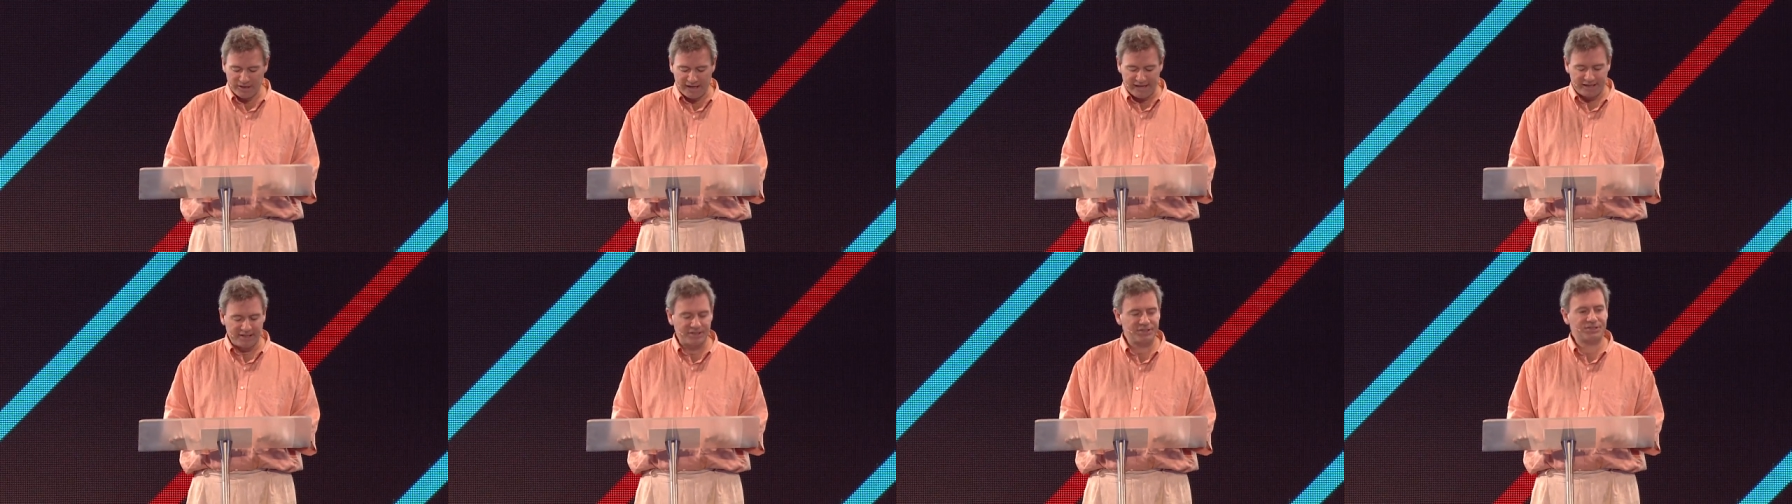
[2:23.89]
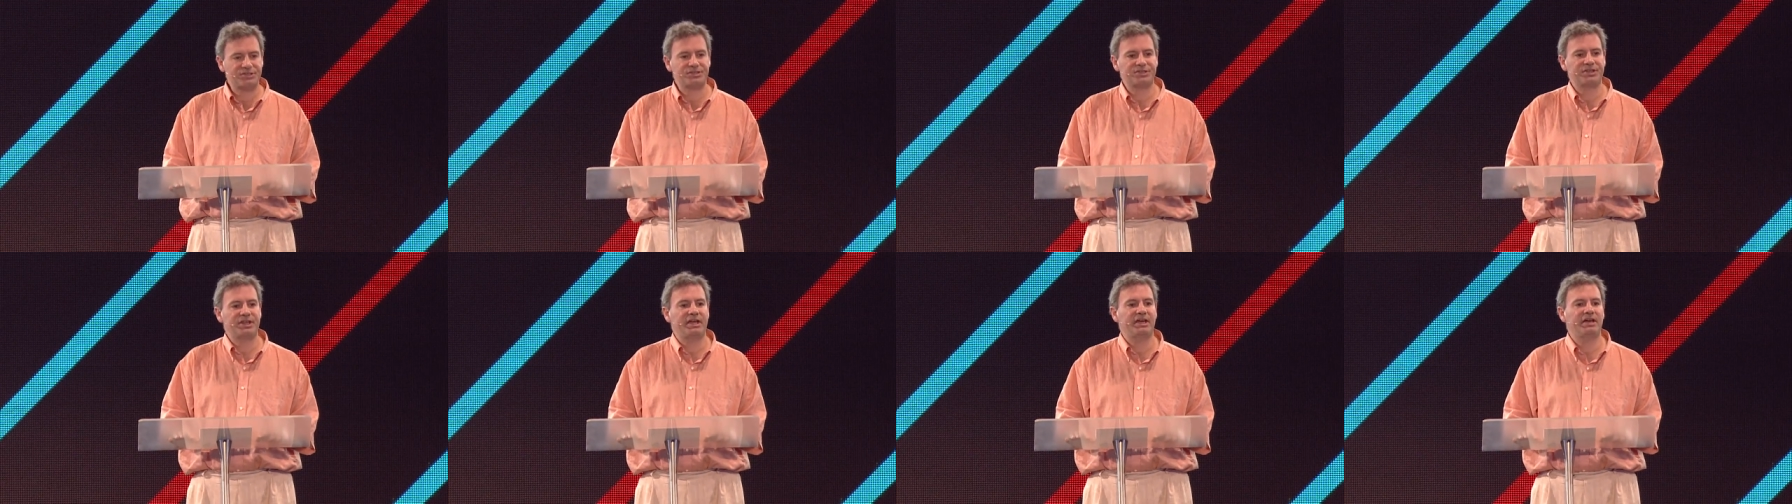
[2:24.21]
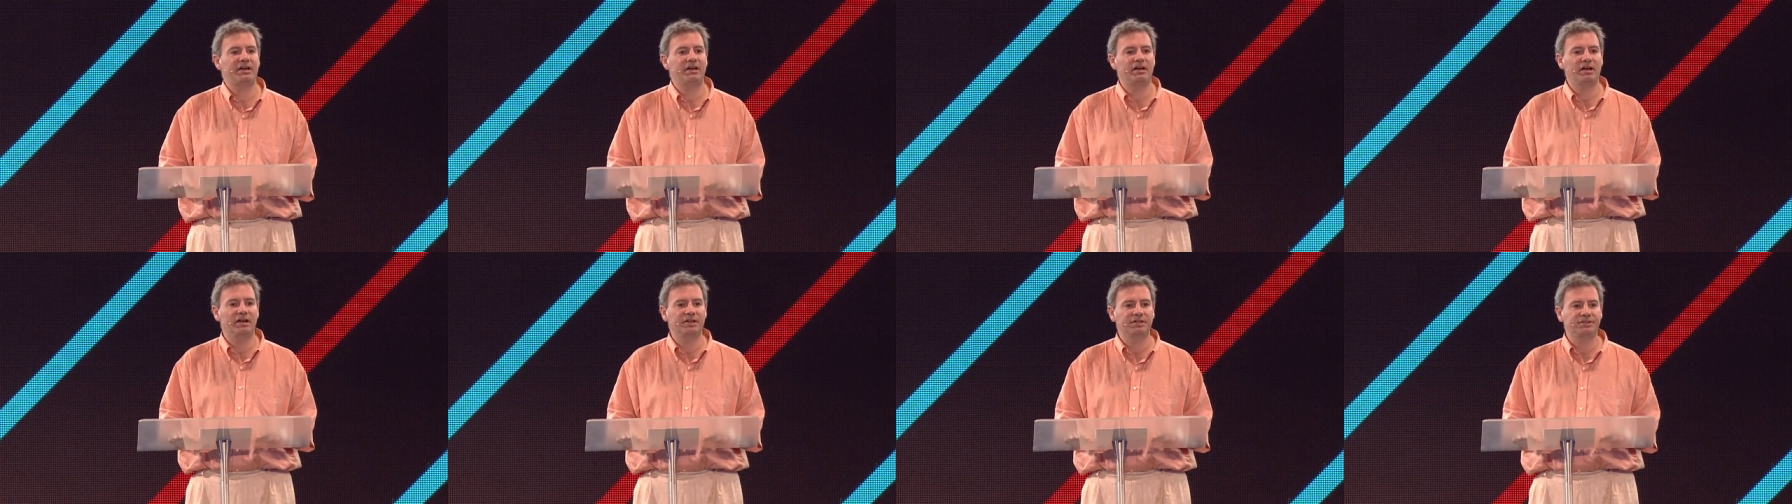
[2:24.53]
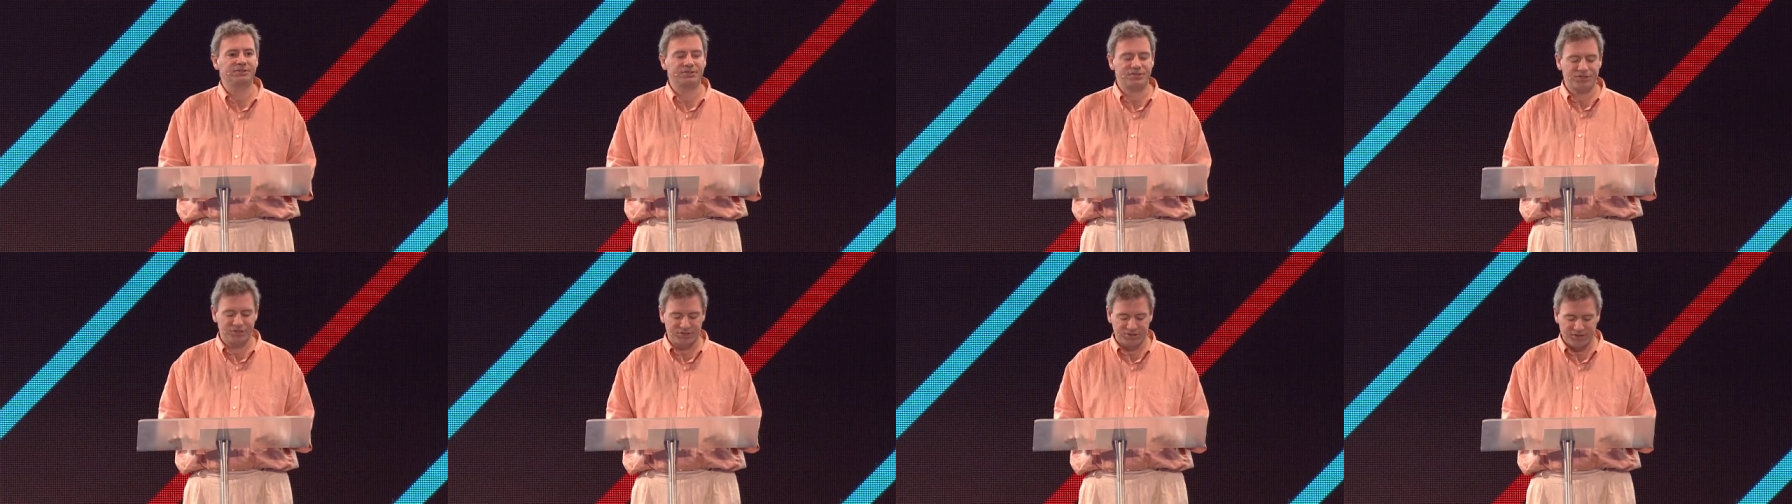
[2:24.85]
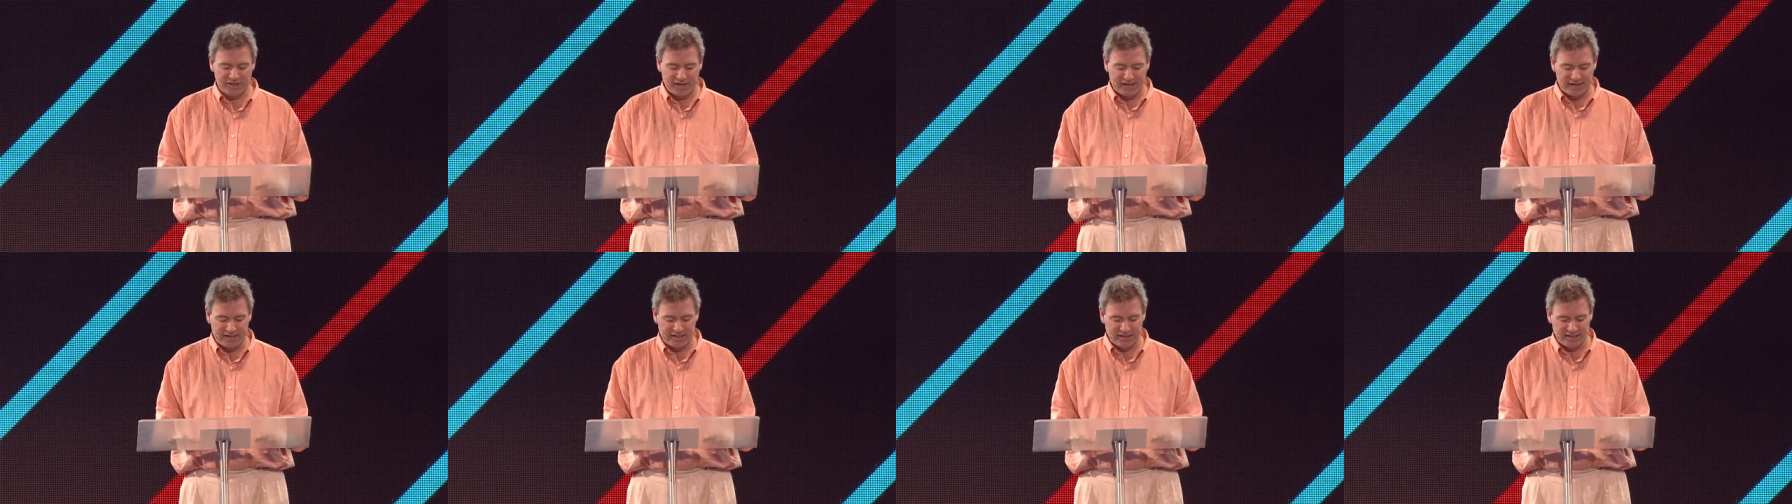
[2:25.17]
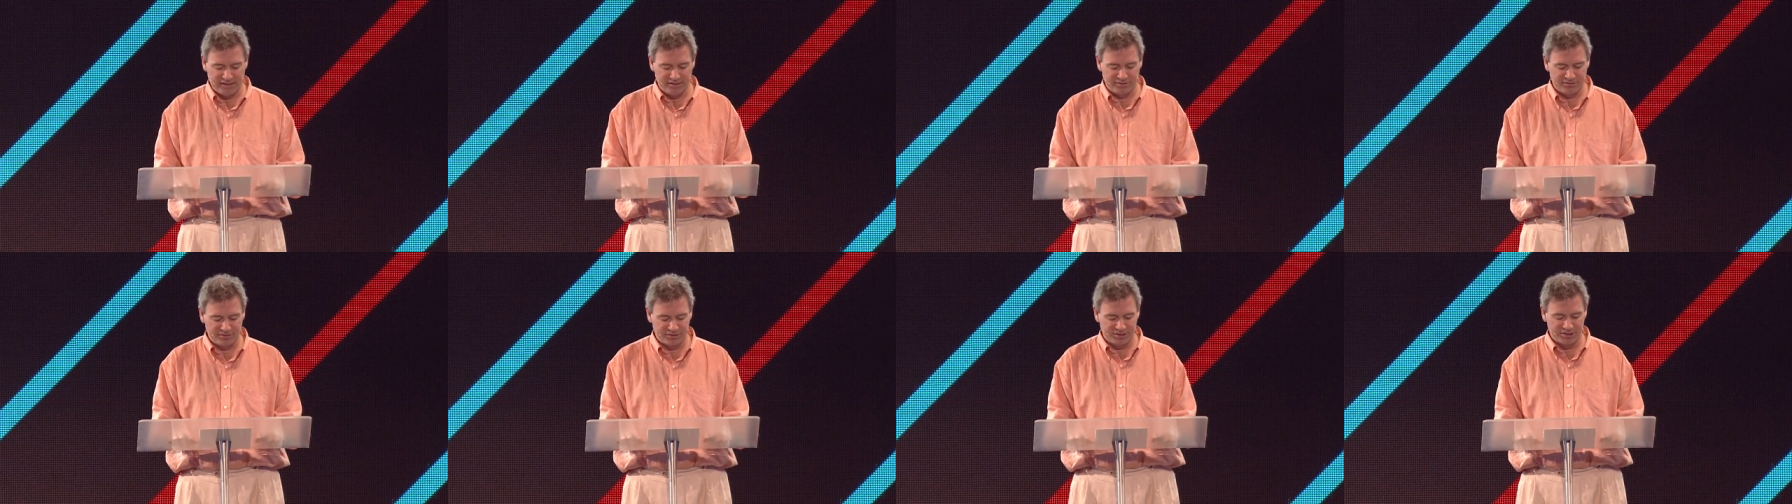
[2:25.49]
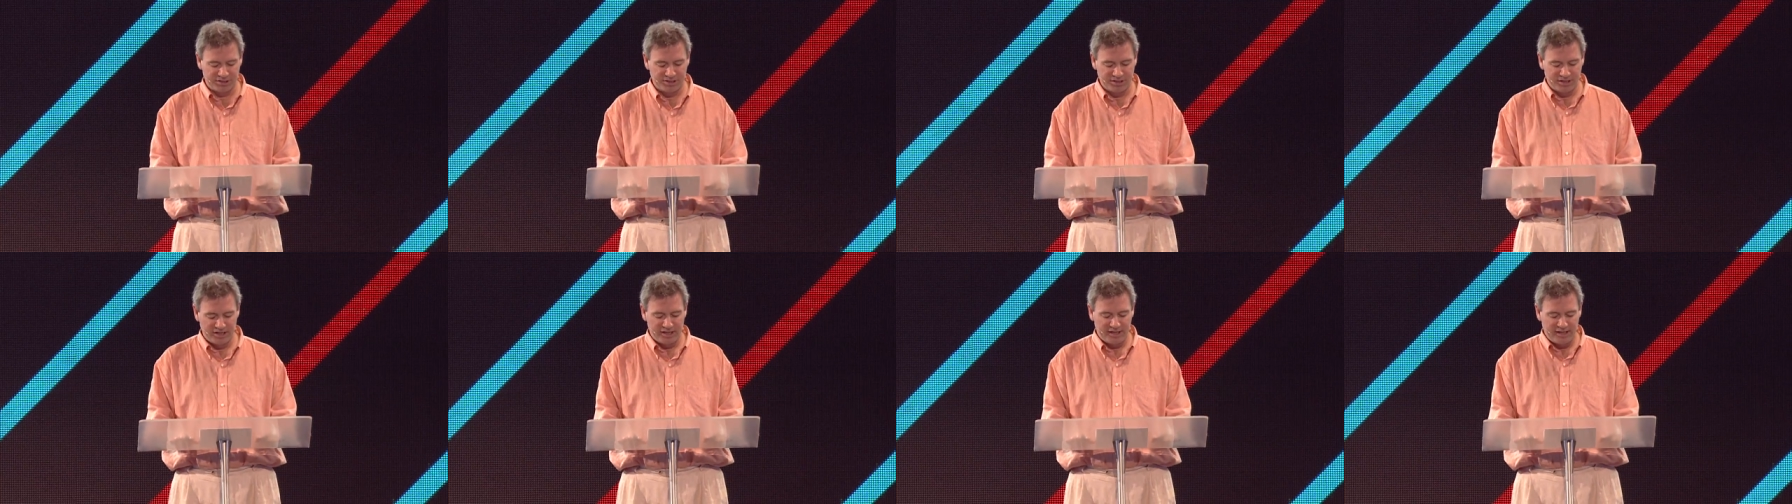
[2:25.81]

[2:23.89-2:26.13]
gets there unscathed,